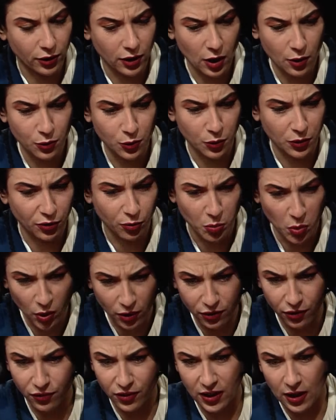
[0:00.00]
go through his
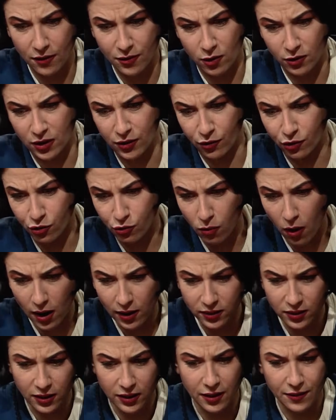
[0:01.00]
books and see how they're
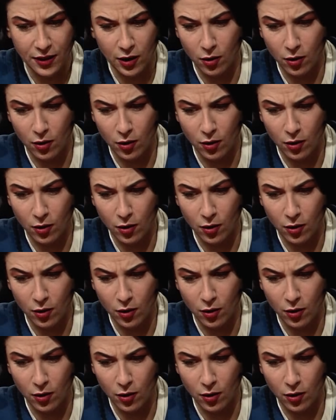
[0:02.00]
constructed,